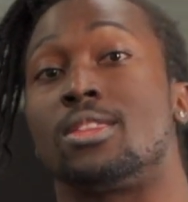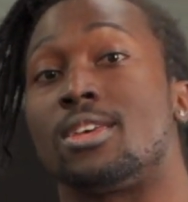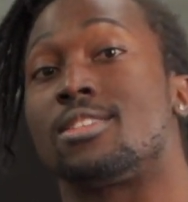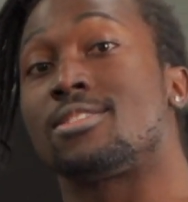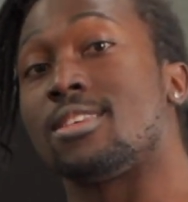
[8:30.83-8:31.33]

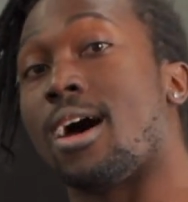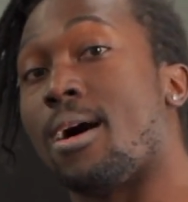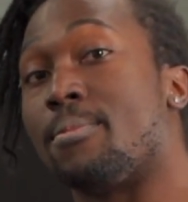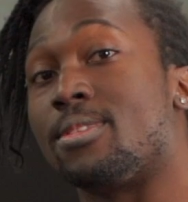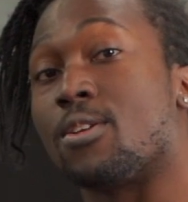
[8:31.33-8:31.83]

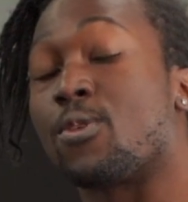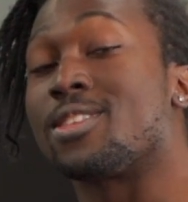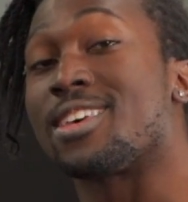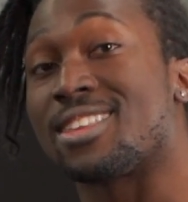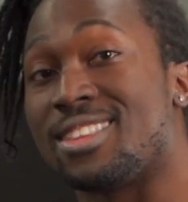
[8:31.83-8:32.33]
different
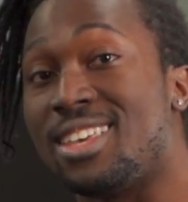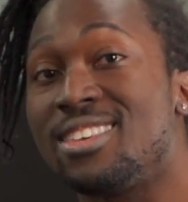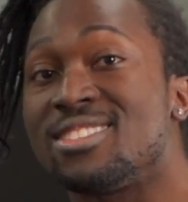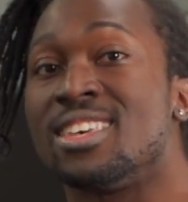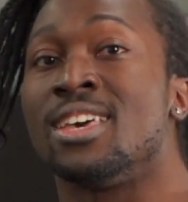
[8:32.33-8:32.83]

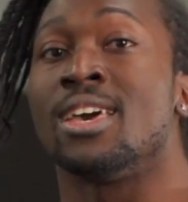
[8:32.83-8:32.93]
techniques